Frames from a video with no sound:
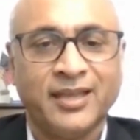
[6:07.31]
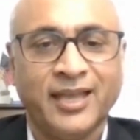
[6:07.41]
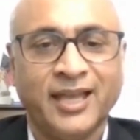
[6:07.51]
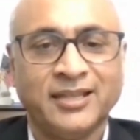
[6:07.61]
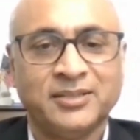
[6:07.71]

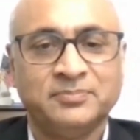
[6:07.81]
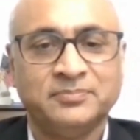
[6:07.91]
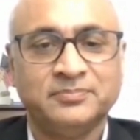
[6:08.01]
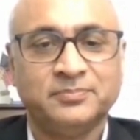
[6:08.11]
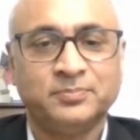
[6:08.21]
And the
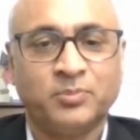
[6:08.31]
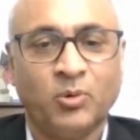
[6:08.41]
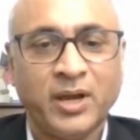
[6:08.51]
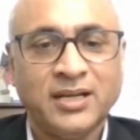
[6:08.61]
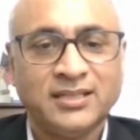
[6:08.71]

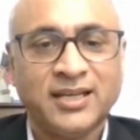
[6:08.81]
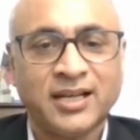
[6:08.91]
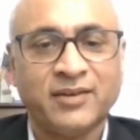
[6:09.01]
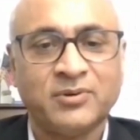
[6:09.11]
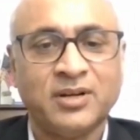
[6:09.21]
point that I
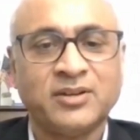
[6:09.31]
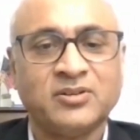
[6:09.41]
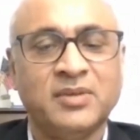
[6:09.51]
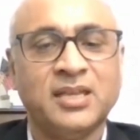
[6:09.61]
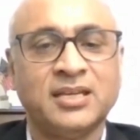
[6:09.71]
would like to
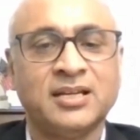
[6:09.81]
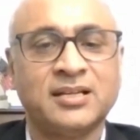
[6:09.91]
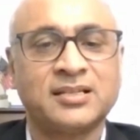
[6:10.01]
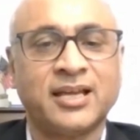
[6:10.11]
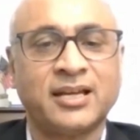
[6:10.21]
make here
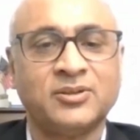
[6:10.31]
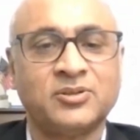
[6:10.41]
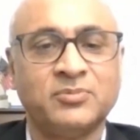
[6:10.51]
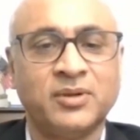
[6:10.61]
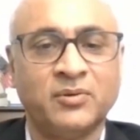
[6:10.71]
is that you
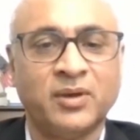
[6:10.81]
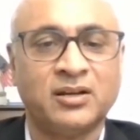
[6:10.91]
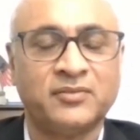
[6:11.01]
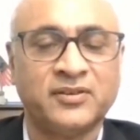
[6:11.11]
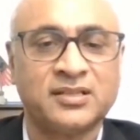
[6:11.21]
should be aware
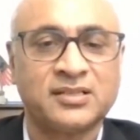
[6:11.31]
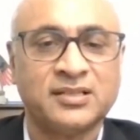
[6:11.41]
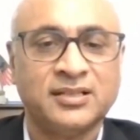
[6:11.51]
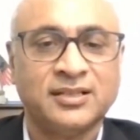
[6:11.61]
of is